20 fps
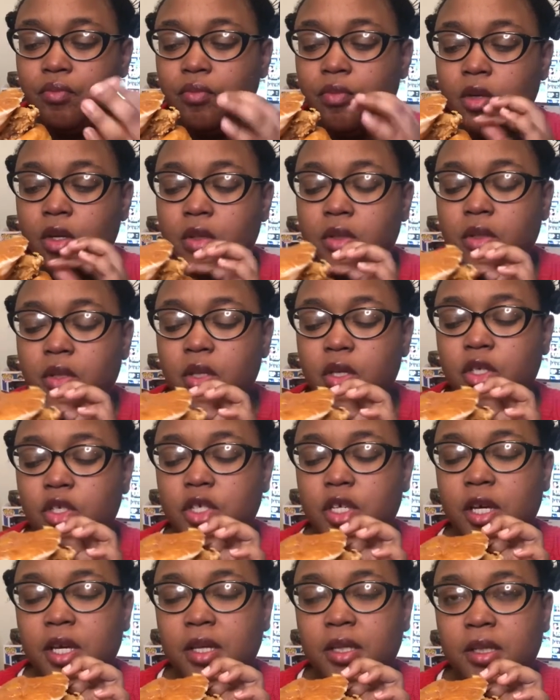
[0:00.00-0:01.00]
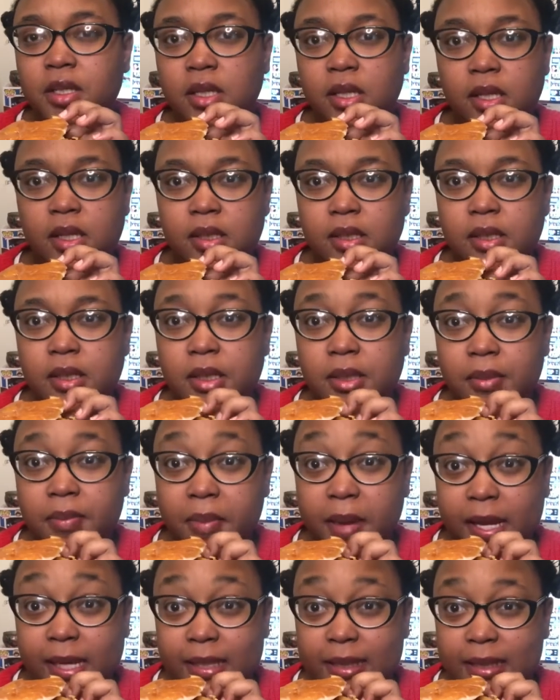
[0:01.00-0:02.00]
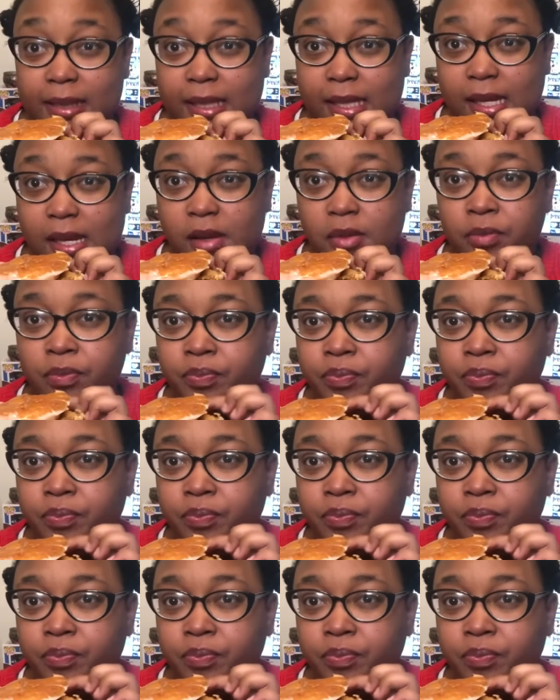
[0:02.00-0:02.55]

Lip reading: So the chicken, it's spicy,